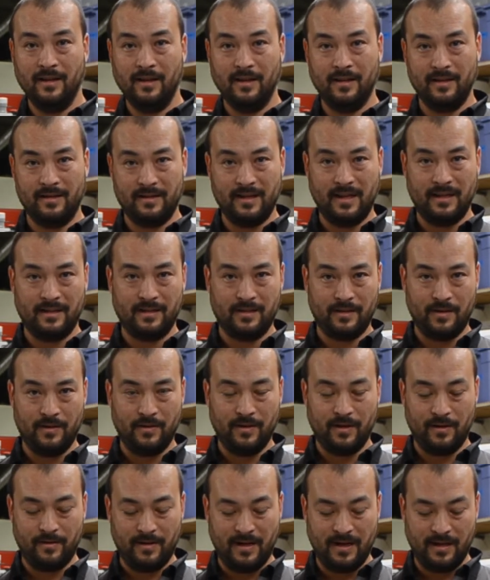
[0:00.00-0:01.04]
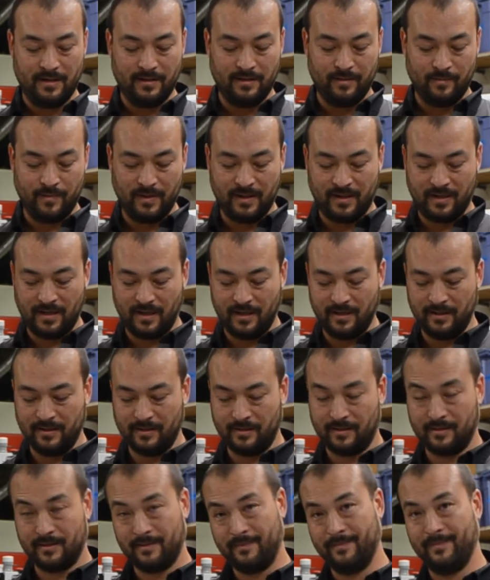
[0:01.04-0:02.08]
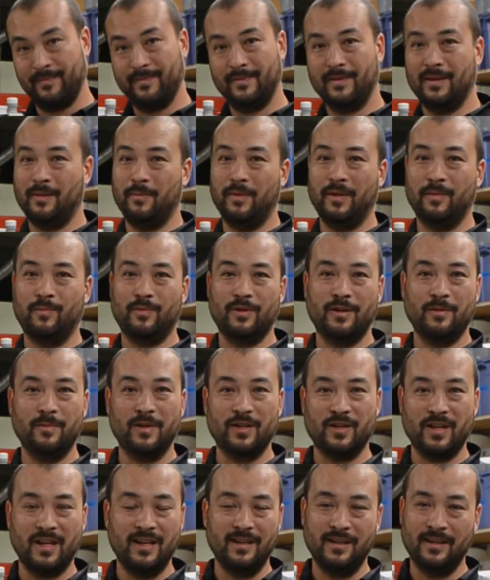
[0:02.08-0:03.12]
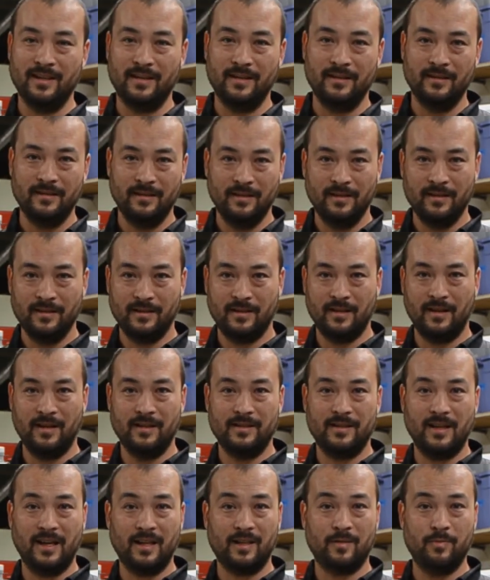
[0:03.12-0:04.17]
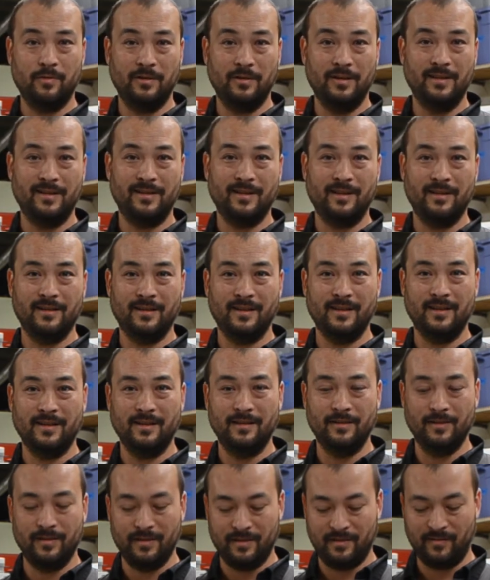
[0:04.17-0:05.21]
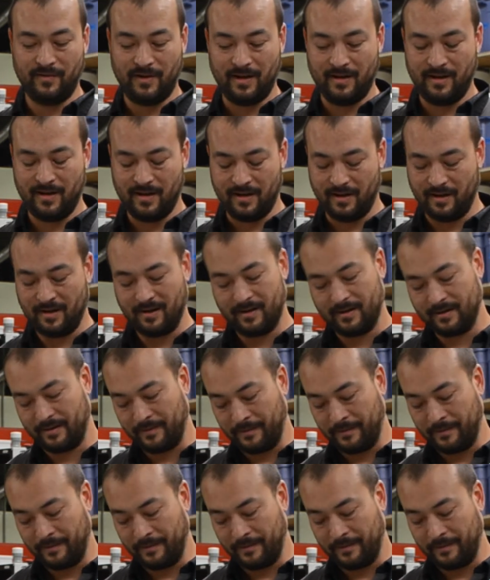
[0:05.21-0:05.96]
as that's going around, and because, I mean, pretty much any contact point that you're going to use is very hard.